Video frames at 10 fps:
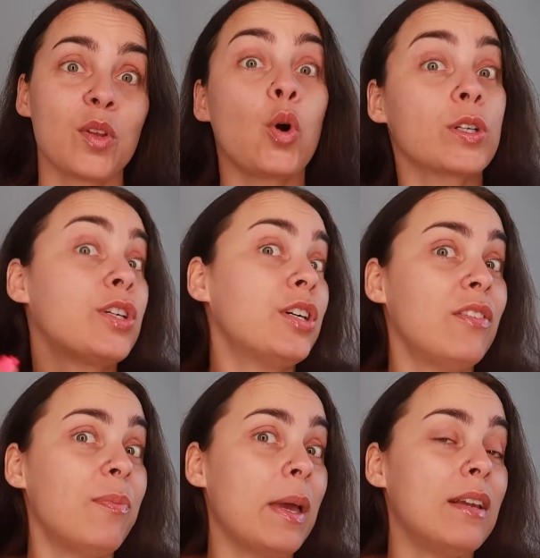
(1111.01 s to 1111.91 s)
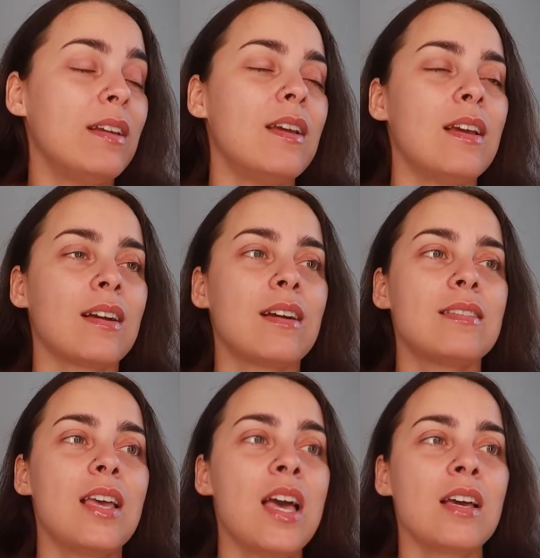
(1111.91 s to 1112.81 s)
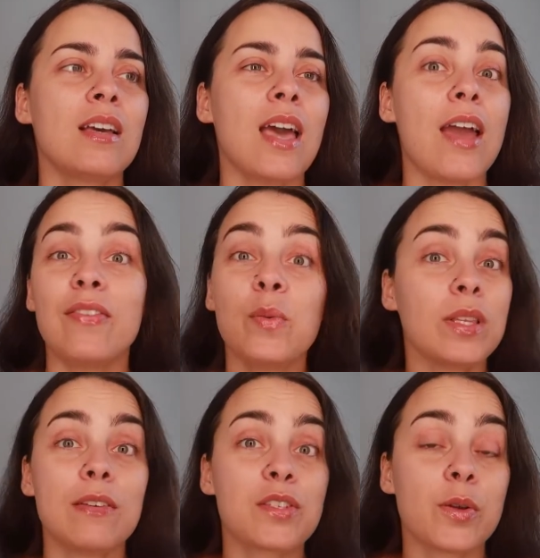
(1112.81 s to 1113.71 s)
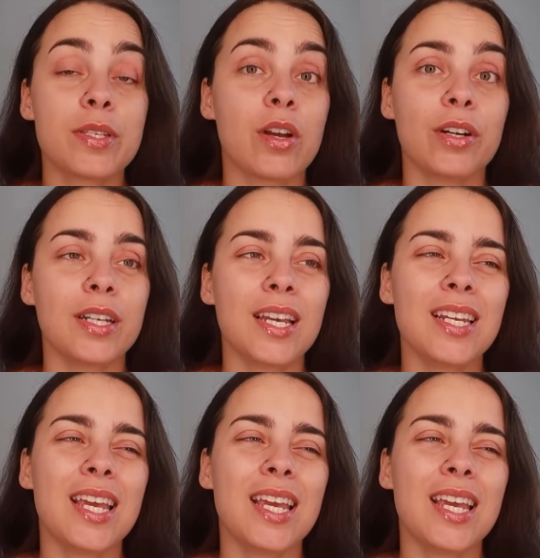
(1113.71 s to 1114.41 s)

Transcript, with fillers: or could have been because everyone loves cozy cardigan